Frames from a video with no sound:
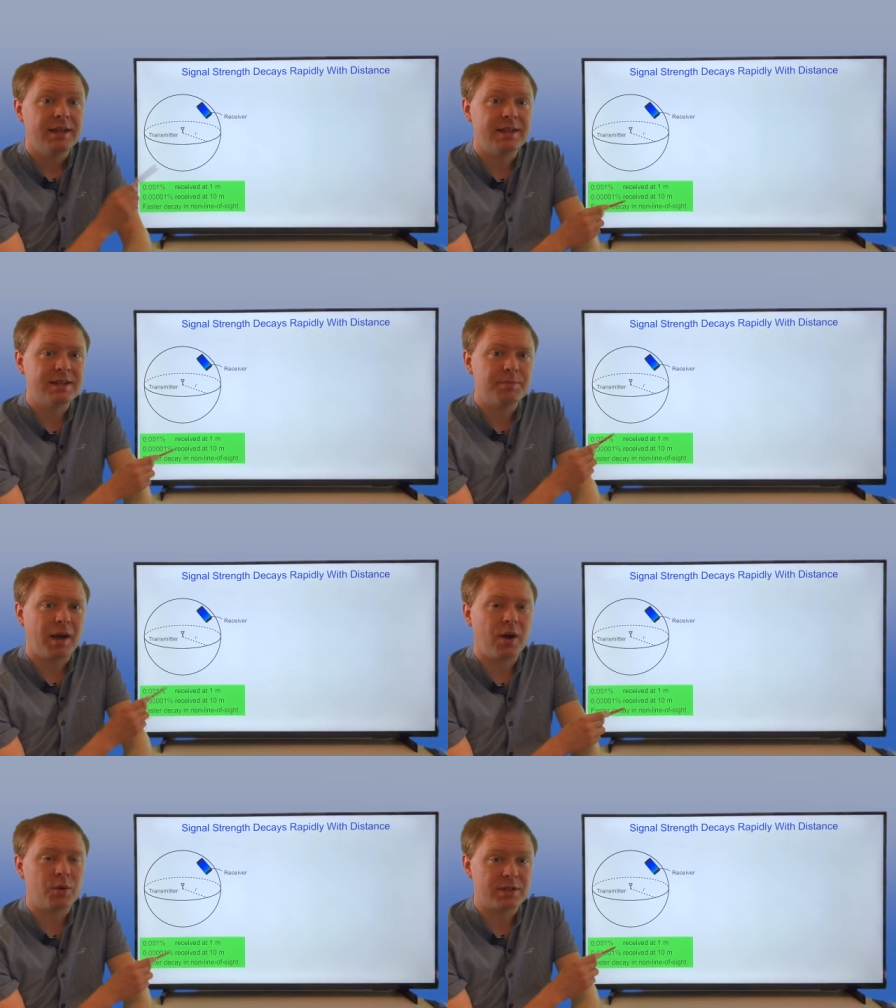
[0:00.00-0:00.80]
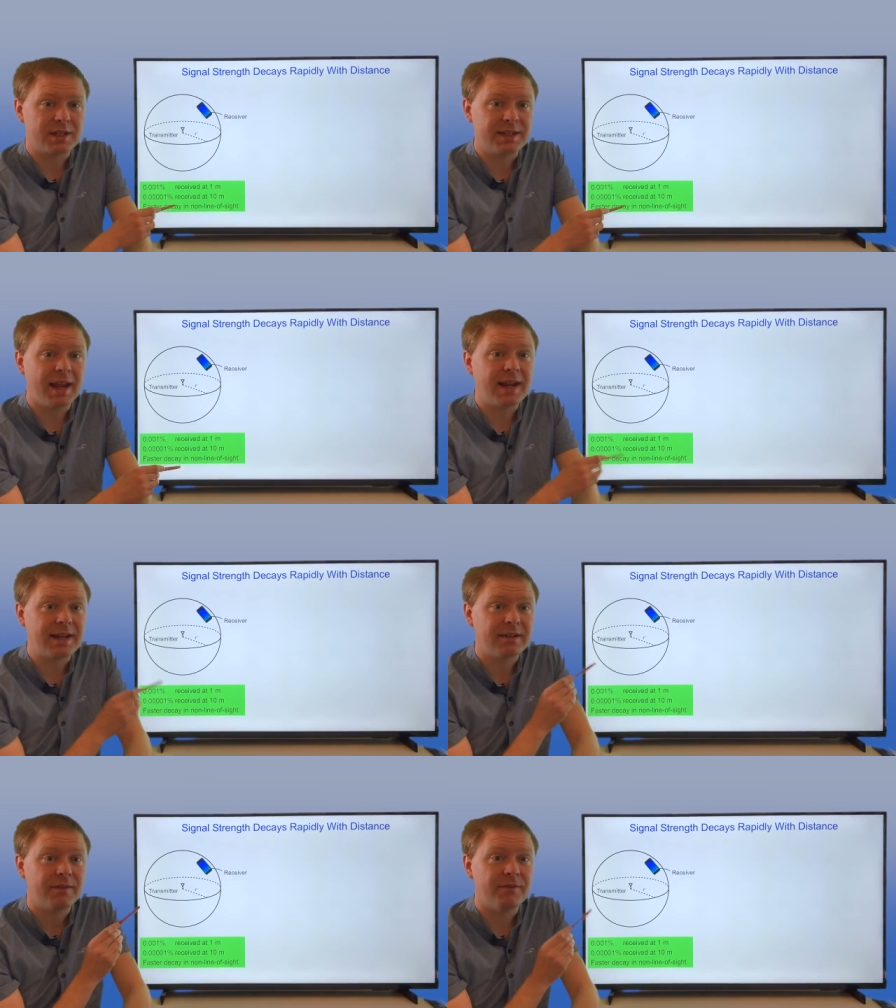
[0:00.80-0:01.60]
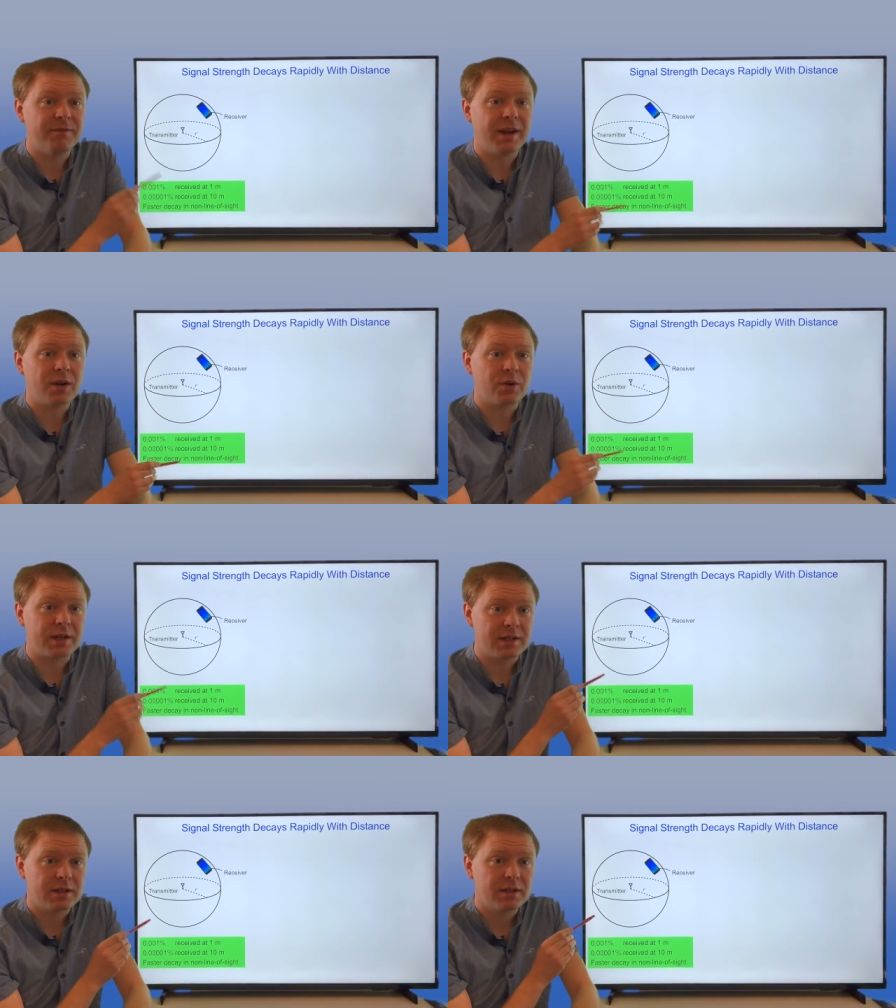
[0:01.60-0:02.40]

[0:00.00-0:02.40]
this power is decaying very